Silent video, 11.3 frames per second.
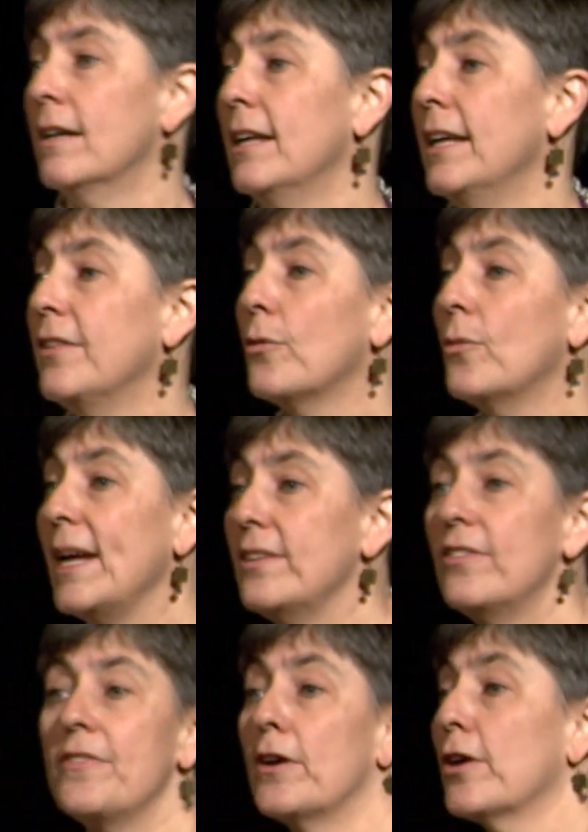in the ways
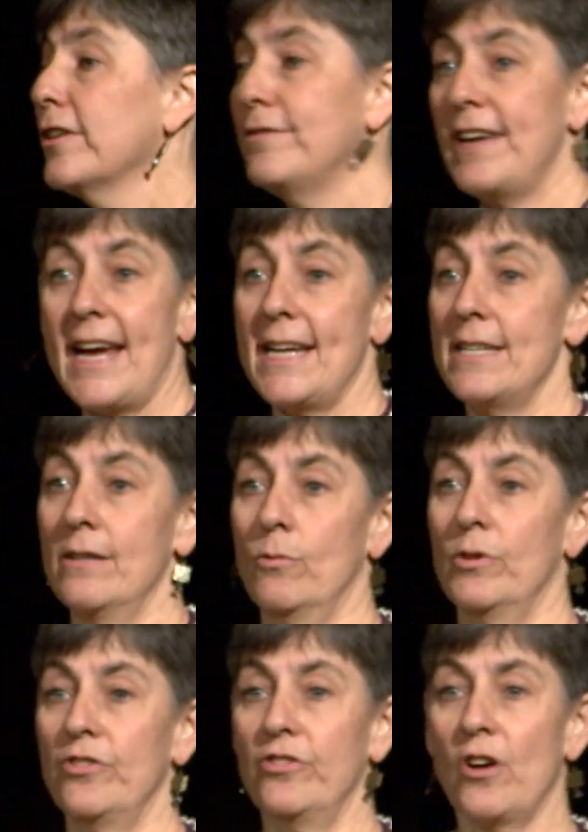that they're conveyed,
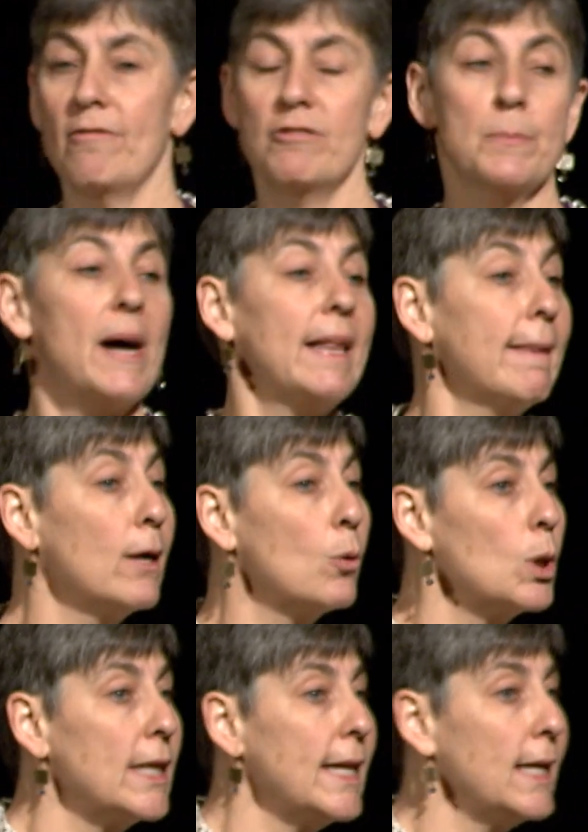which is often
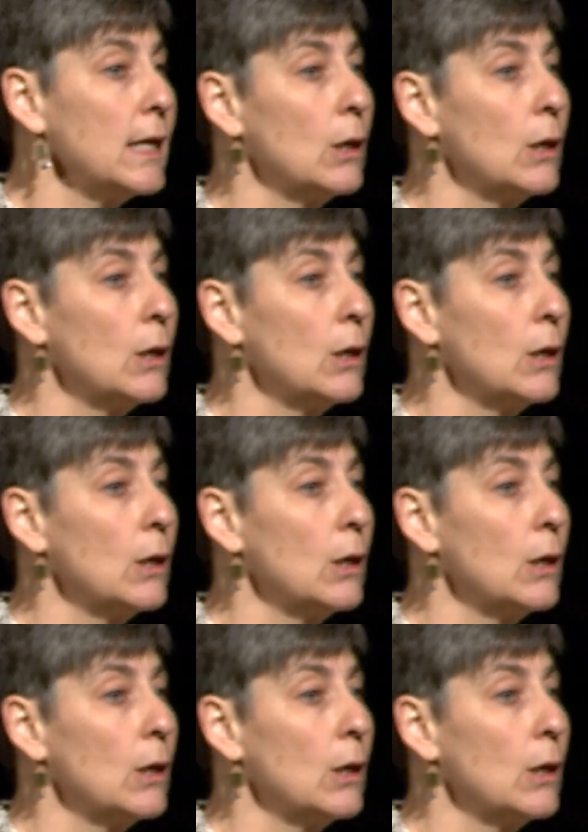bilingually